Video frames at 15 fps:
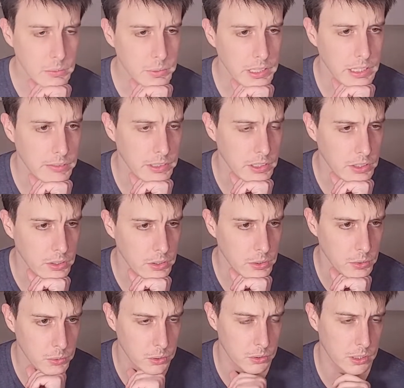We have an
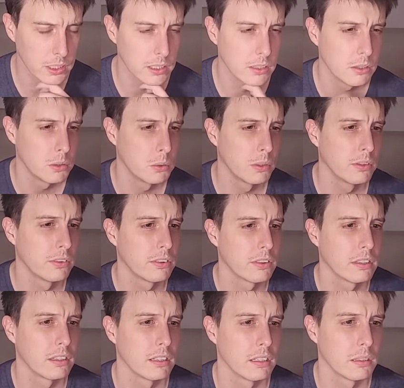O or a U as
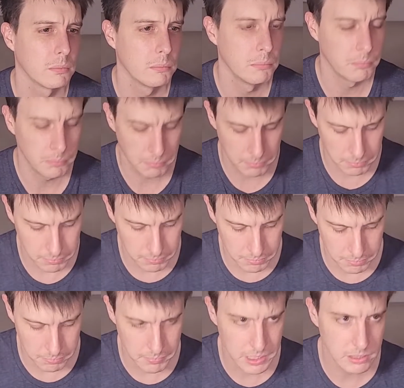the
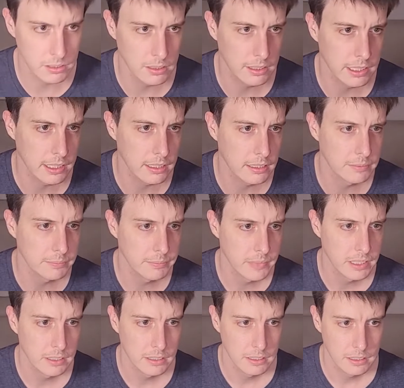middle letter.
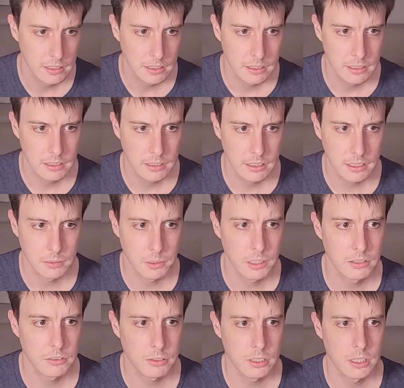Are we
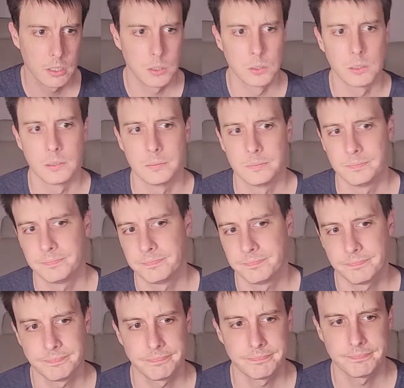a troll?
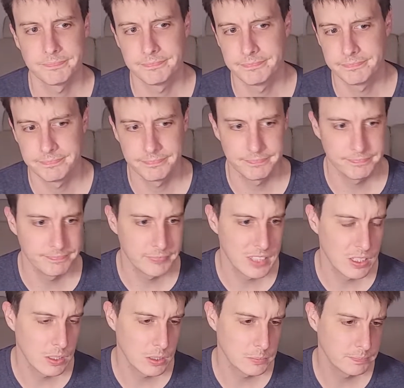
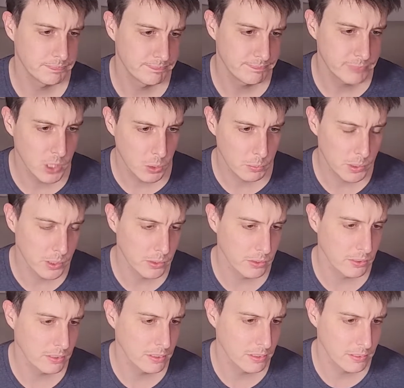No,
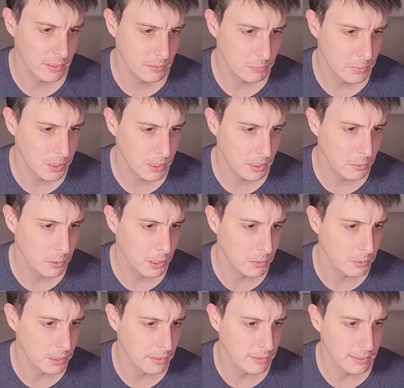almost. Pretty
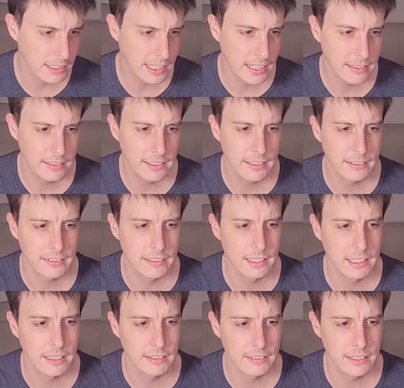quick one today, nice and
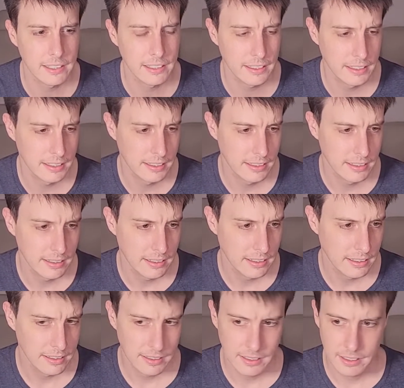easy.
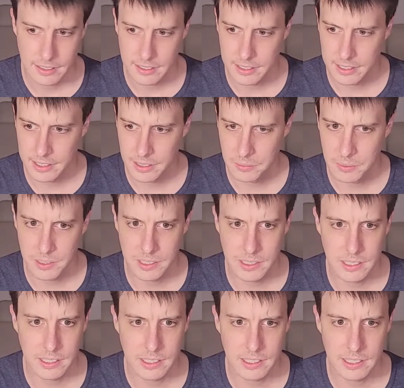I am,
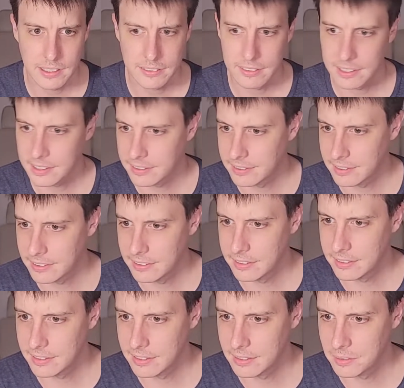as I said
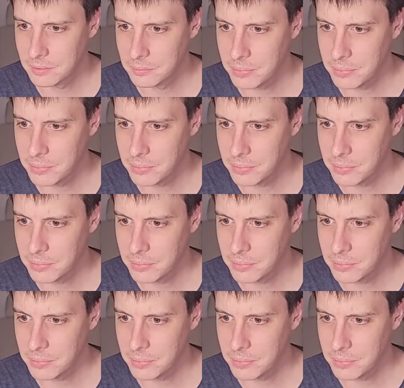to